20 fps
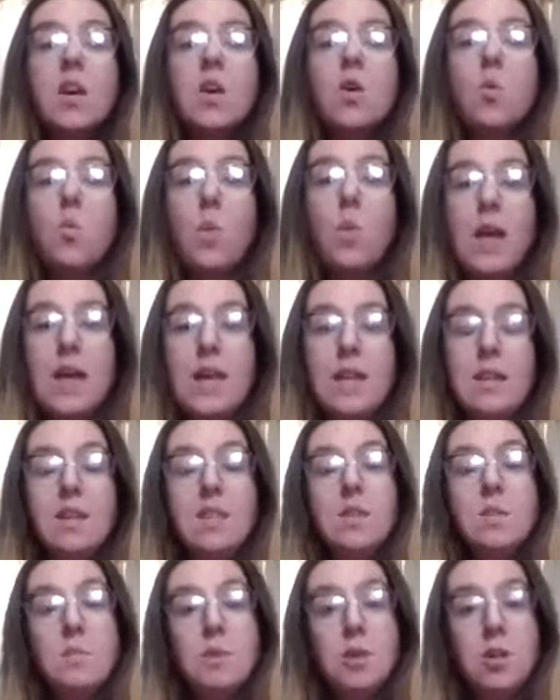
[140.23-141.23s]
when
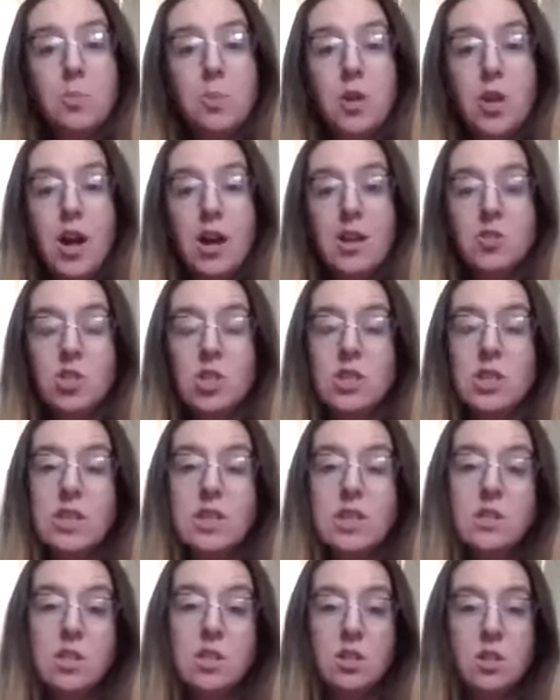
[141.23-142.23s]
the milk production
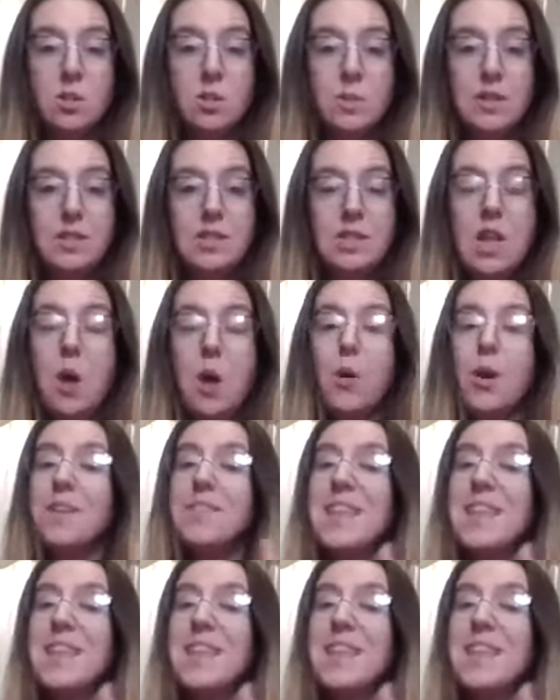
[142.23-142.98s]
is a little bit slower.